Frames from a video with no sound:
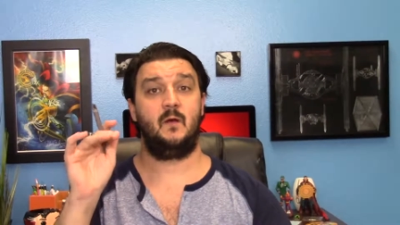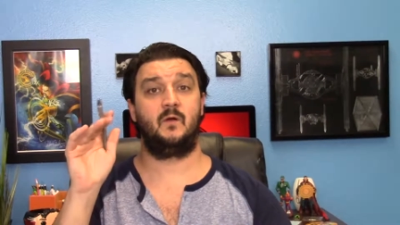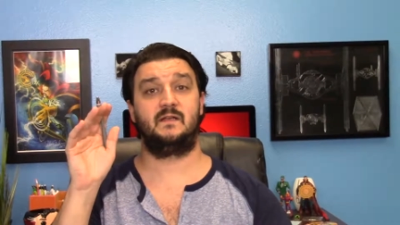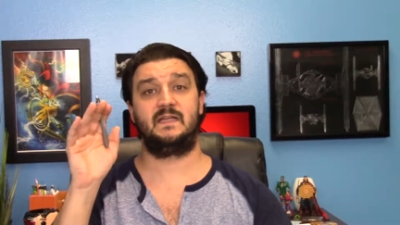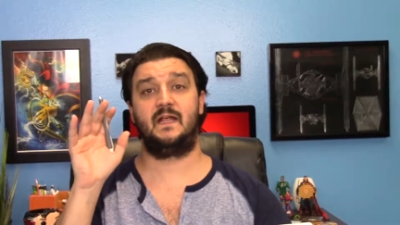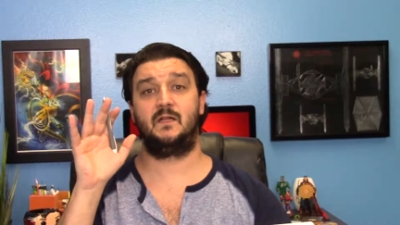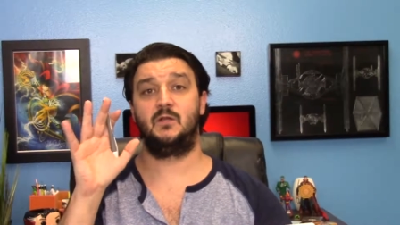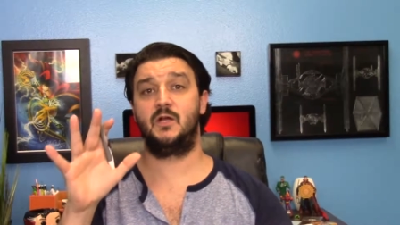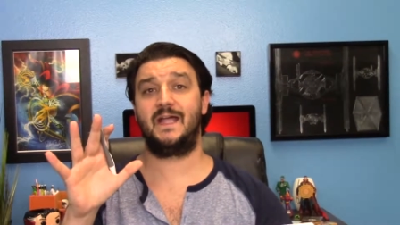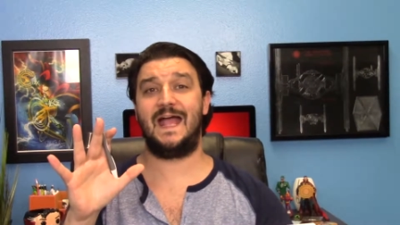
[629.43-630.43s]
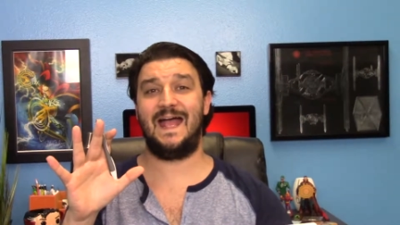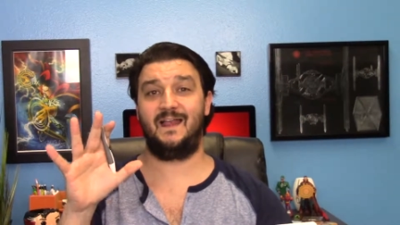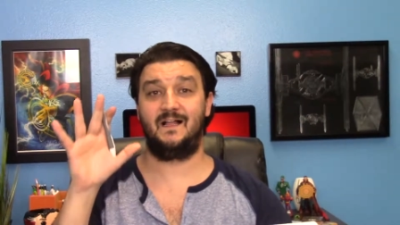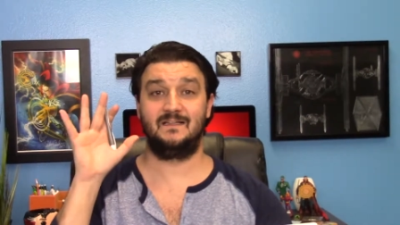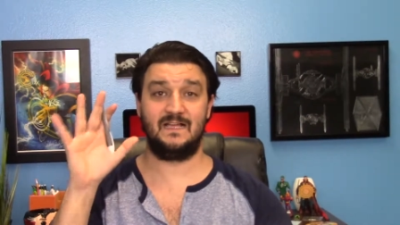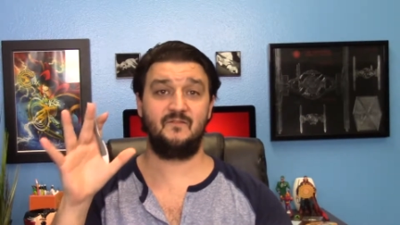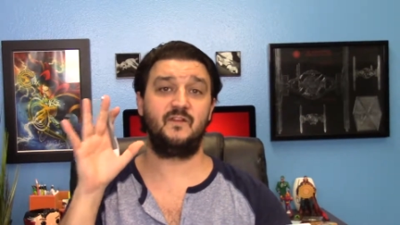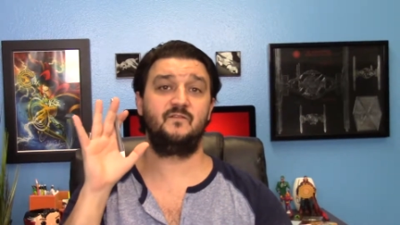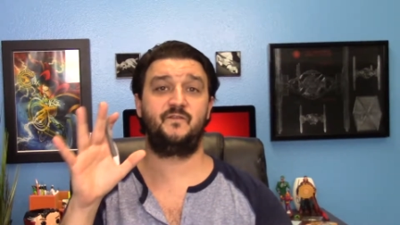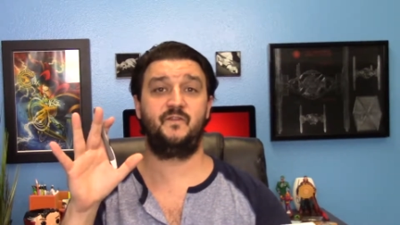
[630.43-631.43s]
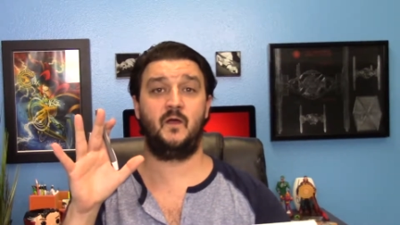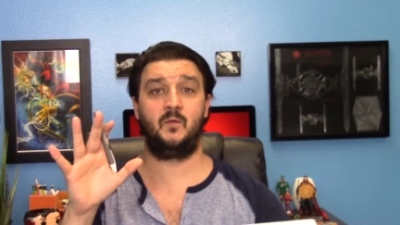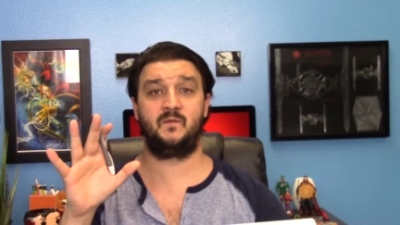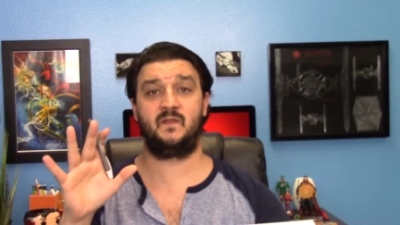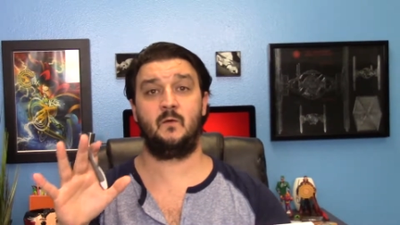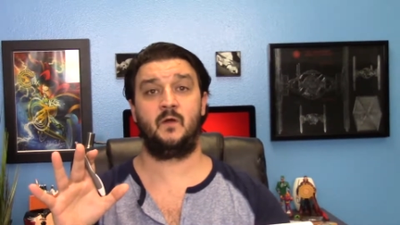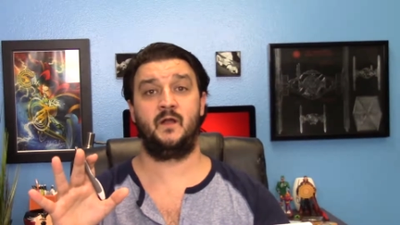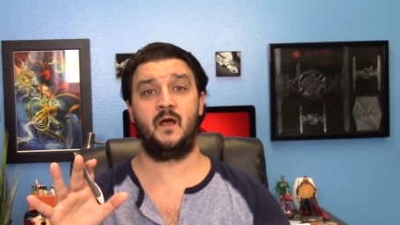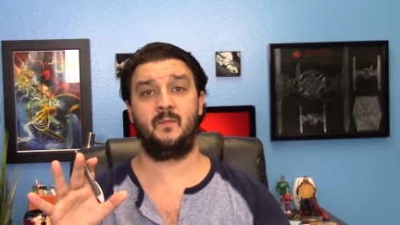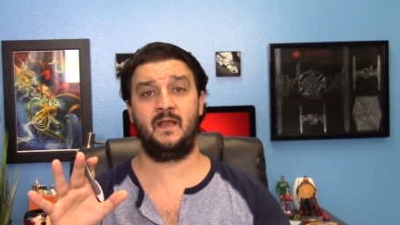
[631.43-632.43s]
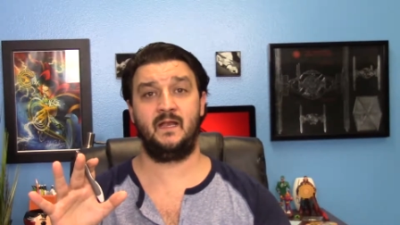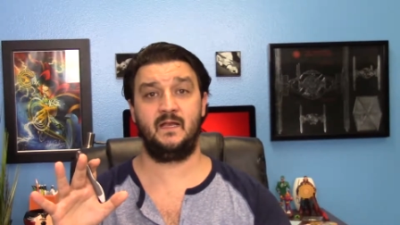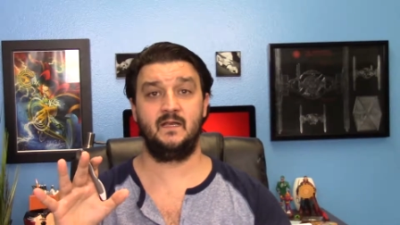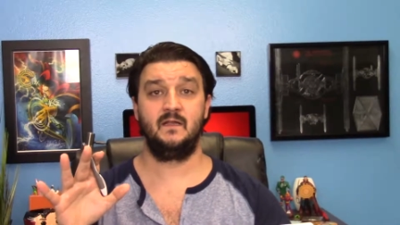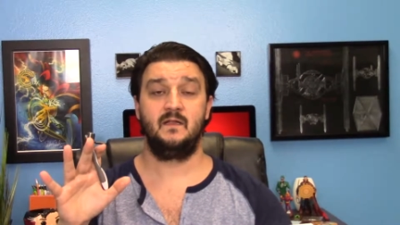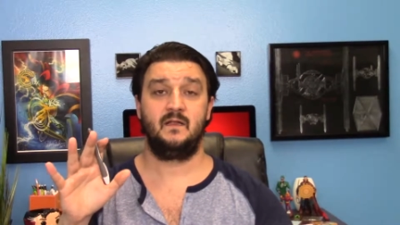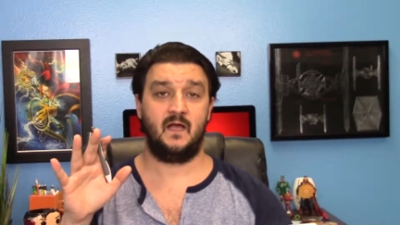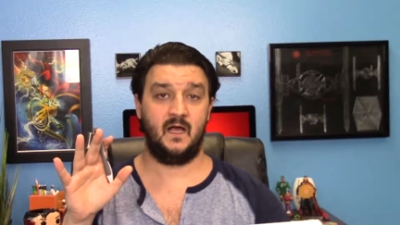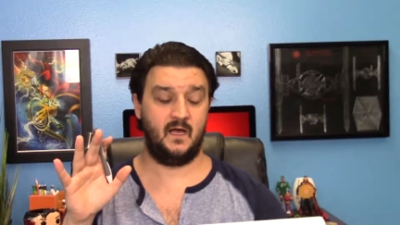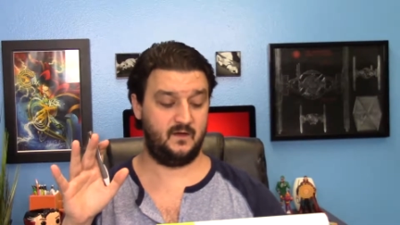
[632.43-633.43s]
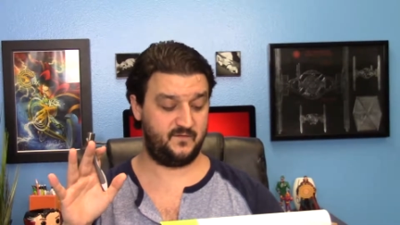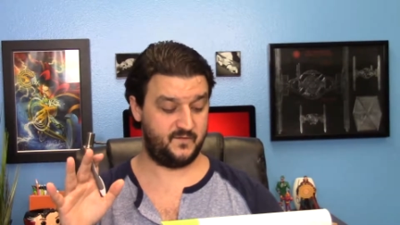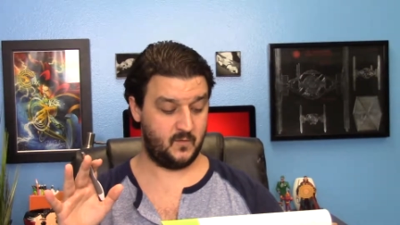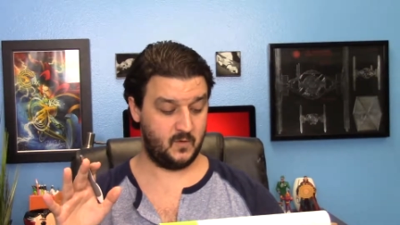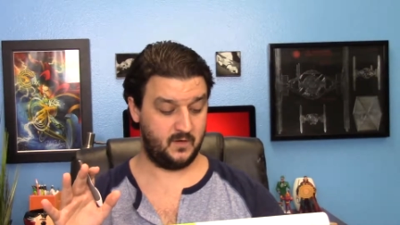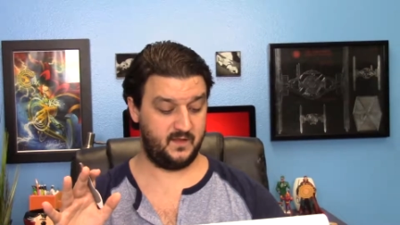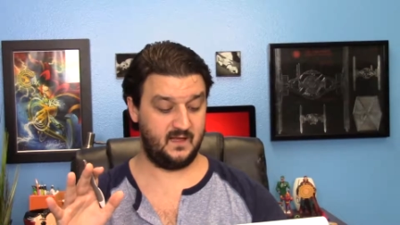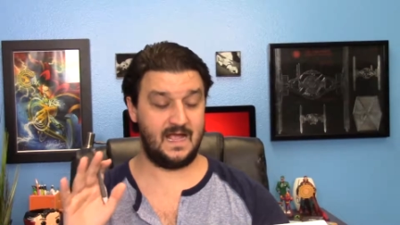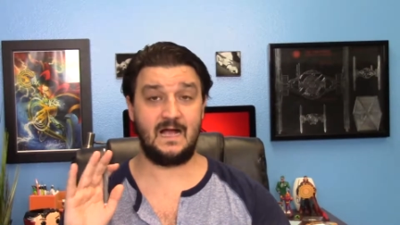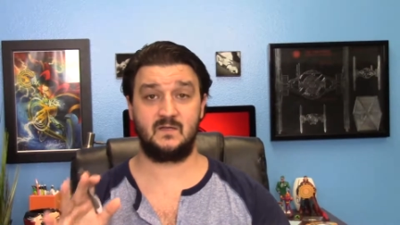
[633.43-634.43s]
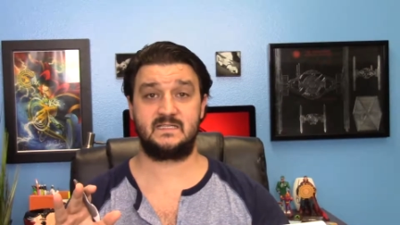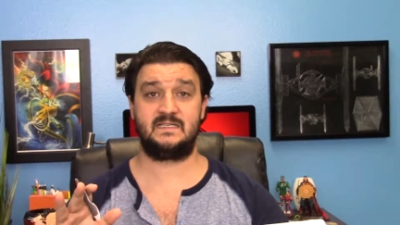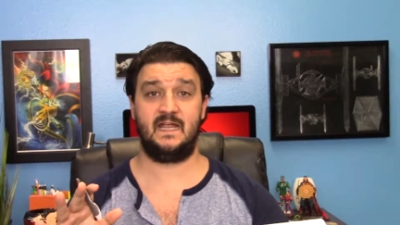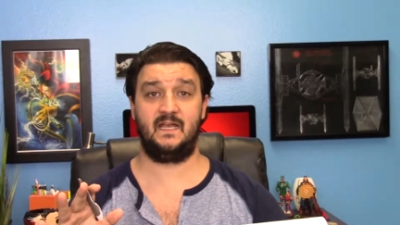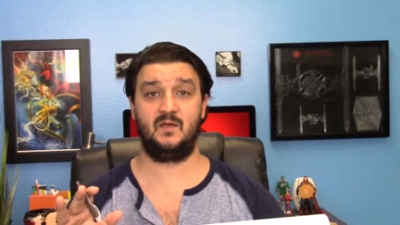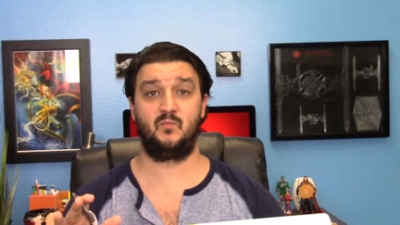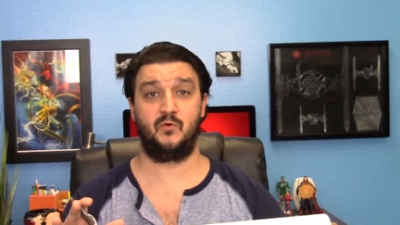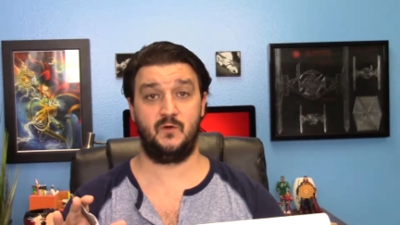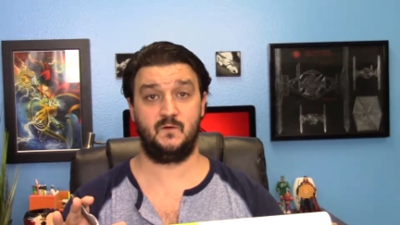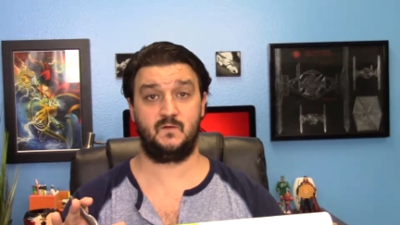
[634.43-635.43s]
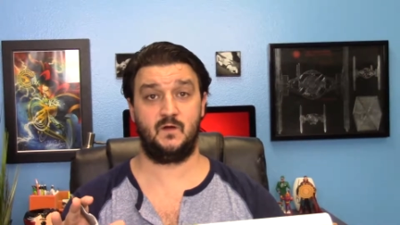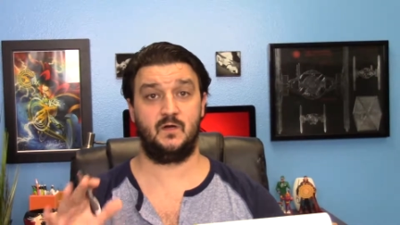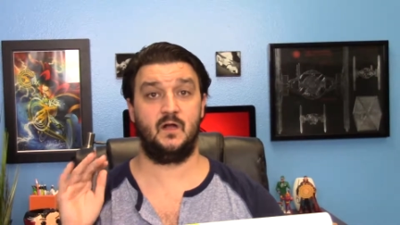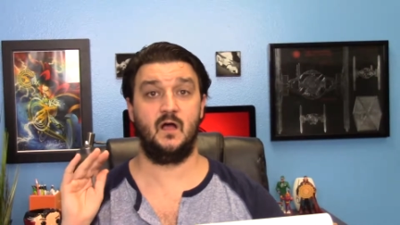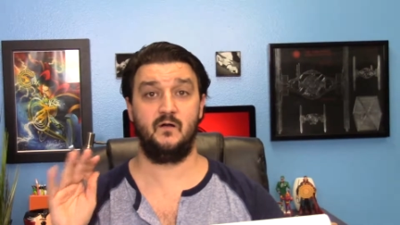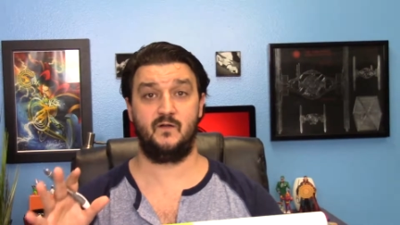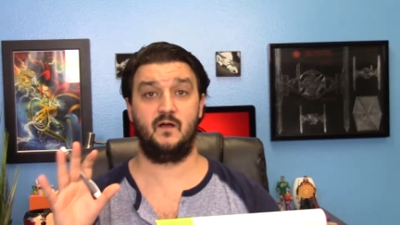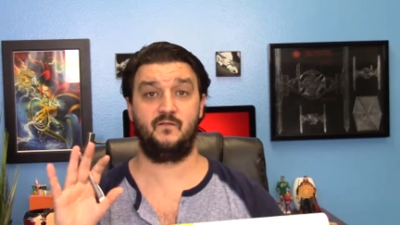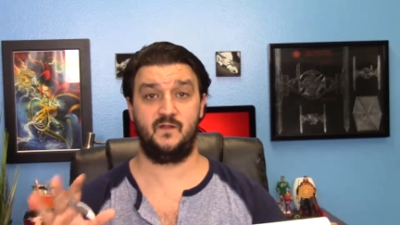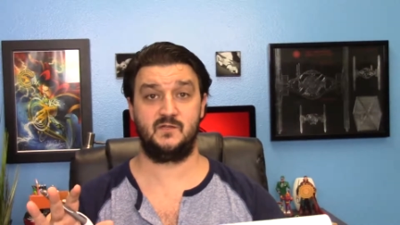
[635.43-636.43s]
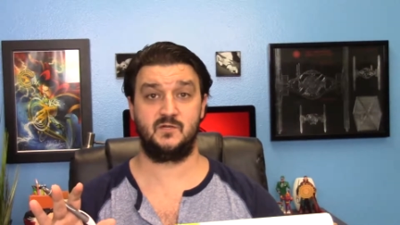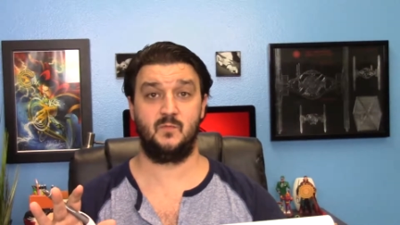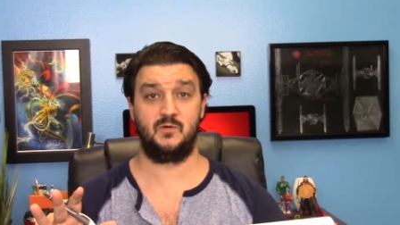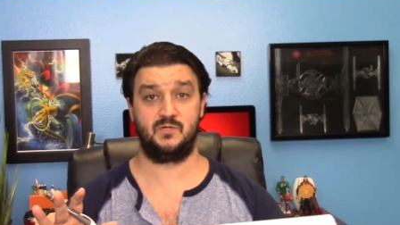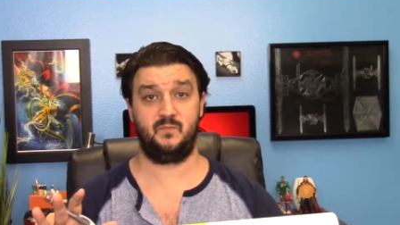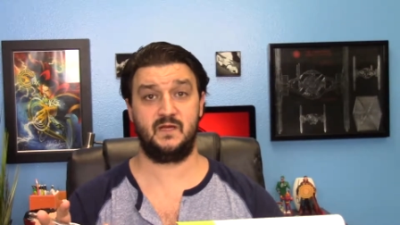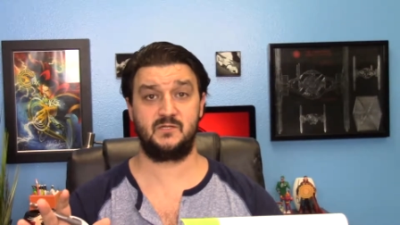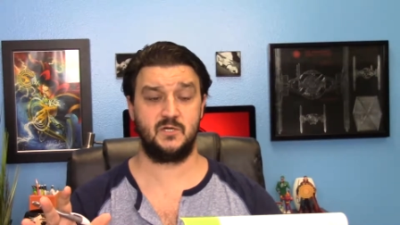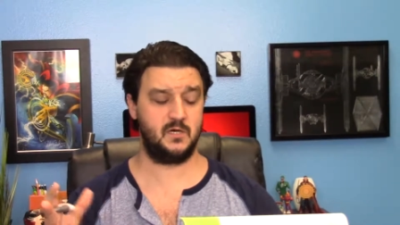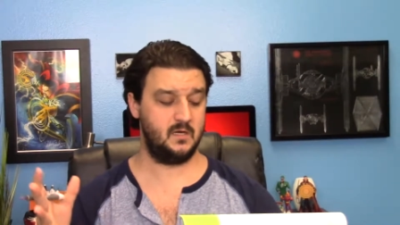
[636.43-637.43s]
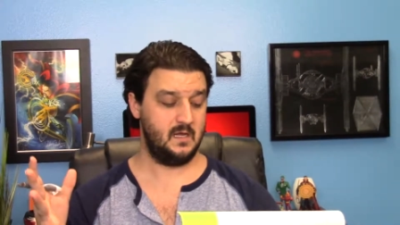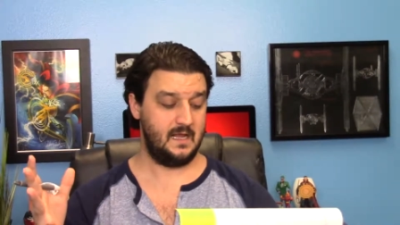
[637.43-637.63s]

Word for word: and we're gonna take a look at 11 films that were nominated uh, for the outstanding producer of a feature motion picture.